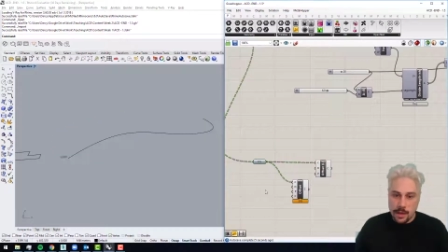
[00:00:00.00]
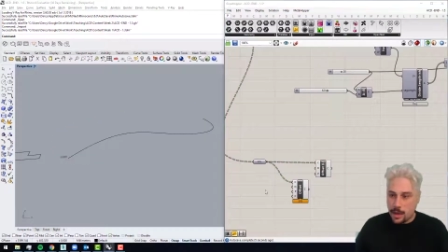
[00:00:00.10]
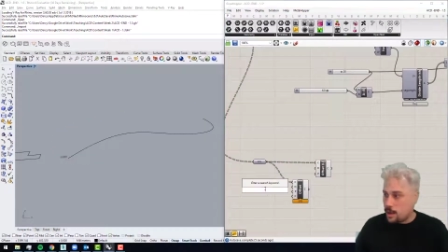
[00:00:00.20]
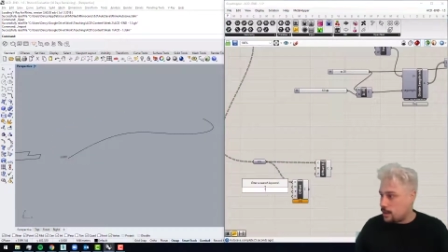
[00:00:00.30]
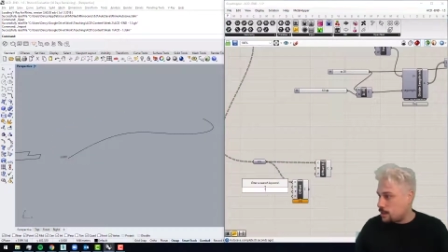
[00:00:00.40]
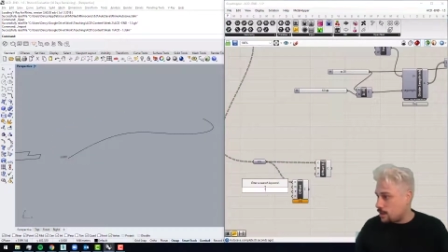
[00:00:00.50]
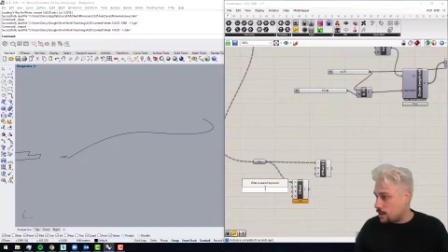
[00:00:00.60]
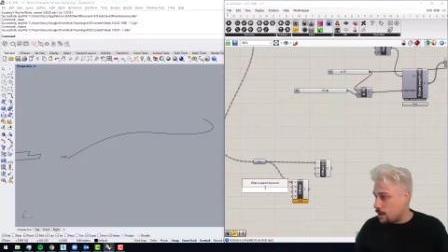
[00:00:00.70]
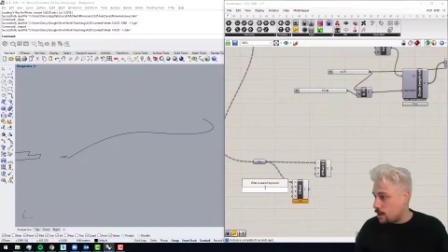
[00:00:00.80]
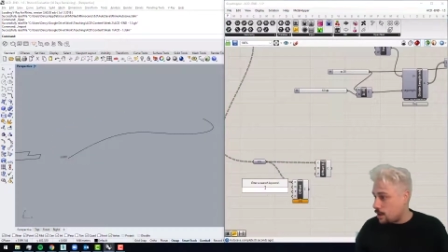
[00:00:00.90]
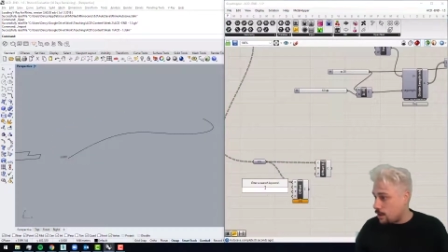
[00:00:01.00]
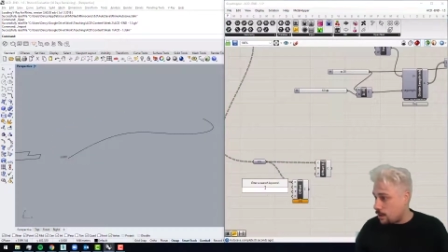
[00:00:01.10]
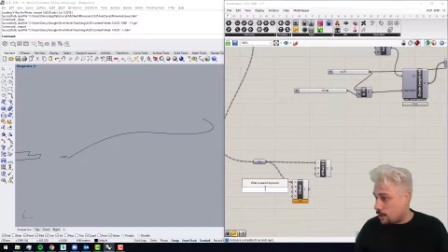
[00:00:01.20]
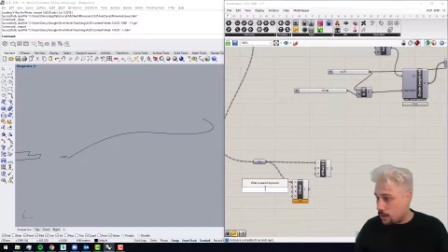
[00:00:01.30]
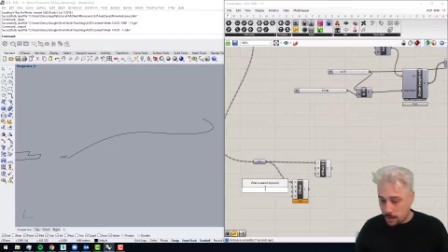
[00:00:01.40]
Let's just
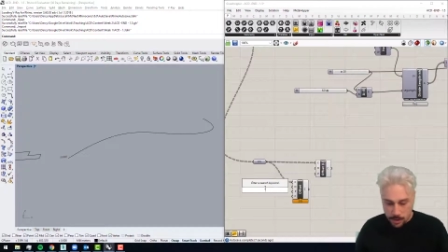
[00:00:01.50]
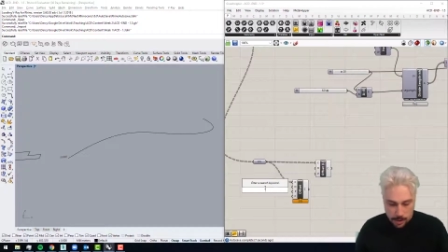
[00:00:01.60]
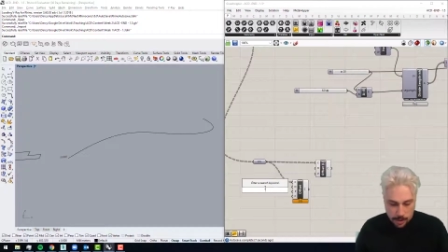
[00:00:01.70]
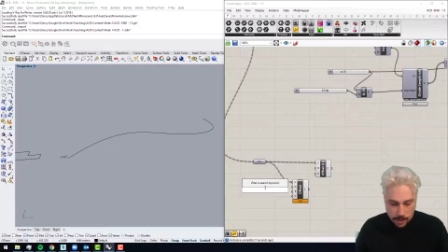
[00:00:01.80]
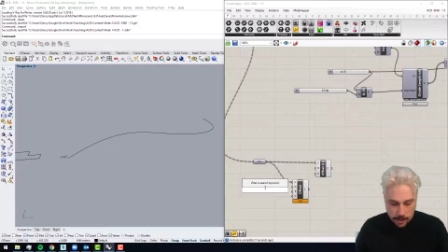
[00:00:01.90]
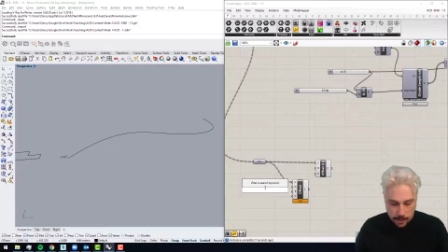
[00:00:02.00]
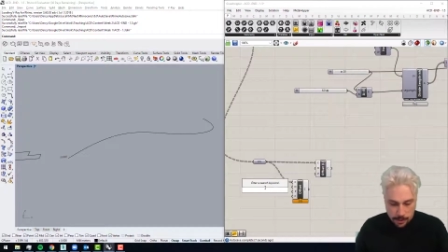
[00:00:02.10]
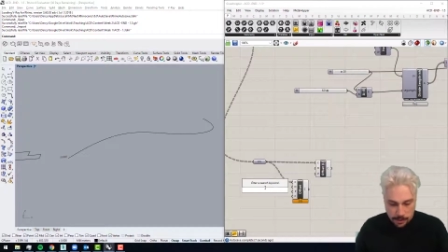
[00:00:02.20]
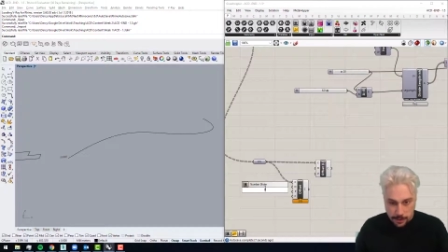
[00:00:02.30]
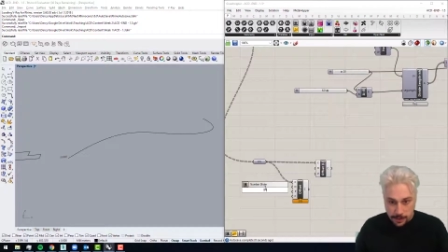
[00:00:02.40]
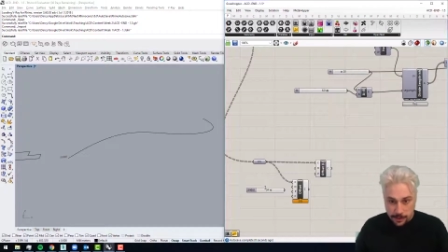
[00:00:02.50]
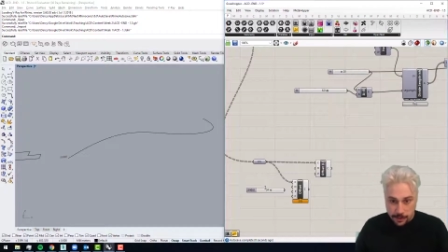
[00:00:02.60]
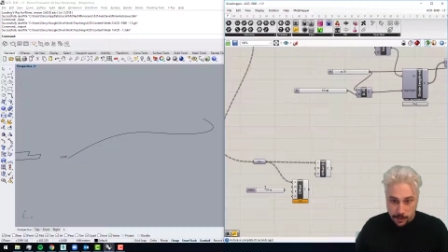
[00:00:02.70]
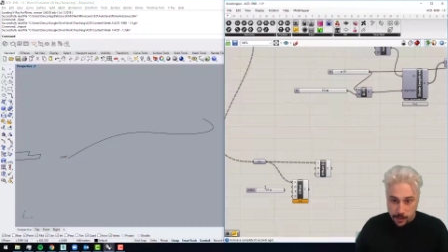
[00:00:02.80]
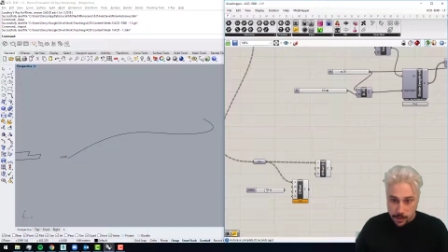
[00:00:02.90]
go
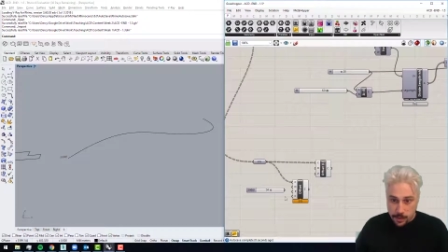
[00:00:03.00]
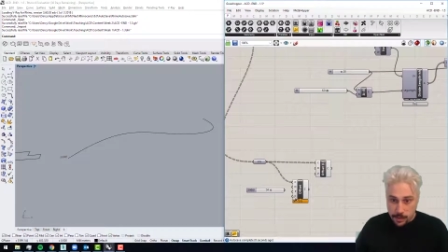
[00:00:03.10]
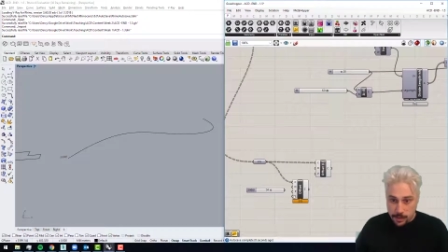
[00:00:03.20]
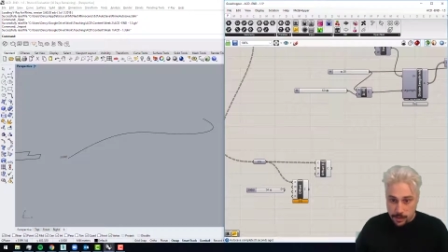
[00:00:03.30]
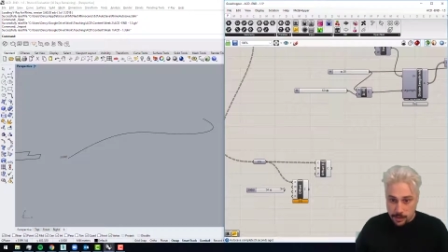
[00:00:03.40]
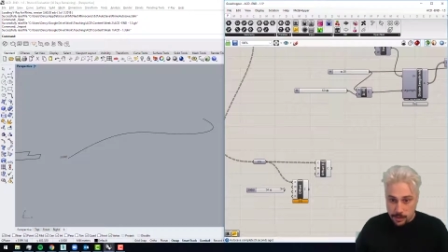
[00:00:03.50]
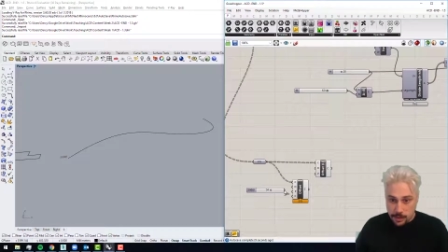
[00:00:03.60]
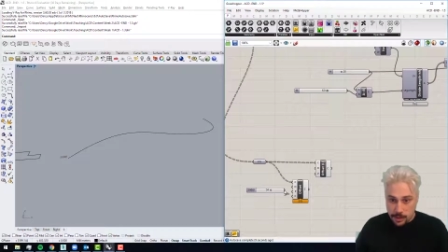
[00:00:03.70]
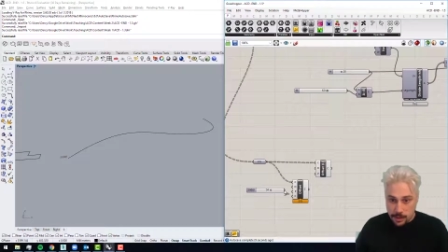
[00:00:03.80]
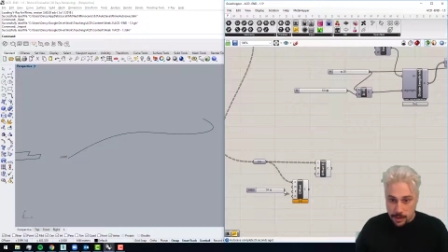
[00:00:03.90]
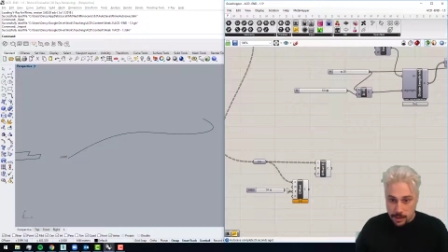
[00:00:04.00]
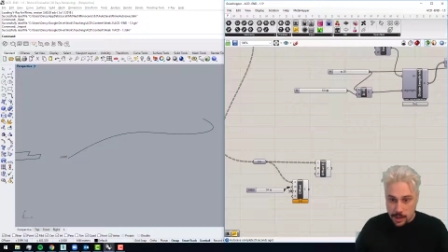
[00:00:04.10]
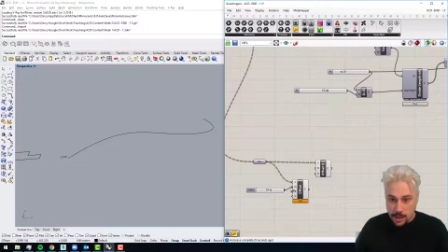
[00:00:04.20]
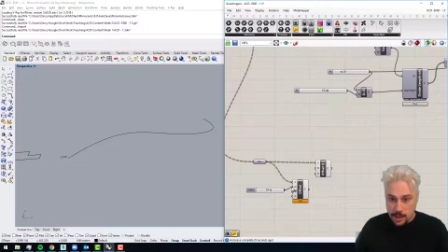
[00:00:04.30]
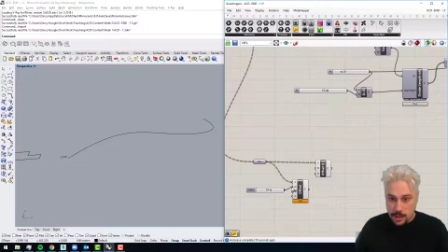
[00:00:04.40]
54 and chuck
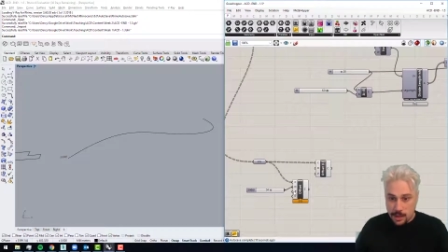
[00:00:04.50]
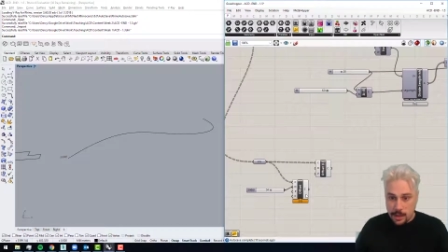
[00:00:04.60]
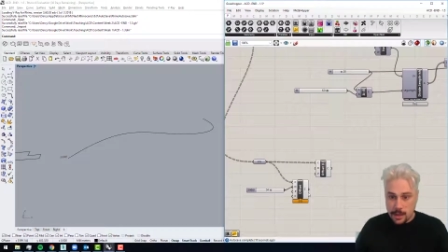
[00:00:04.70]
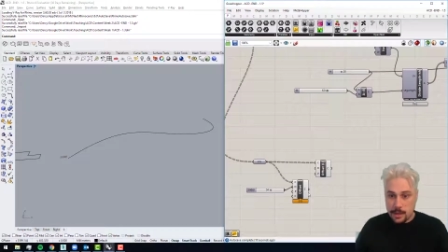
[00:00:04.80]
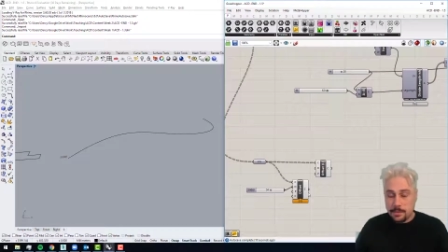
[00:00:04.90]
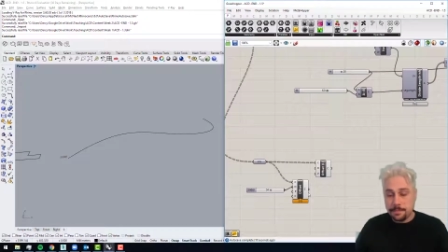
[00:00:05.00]
that in there.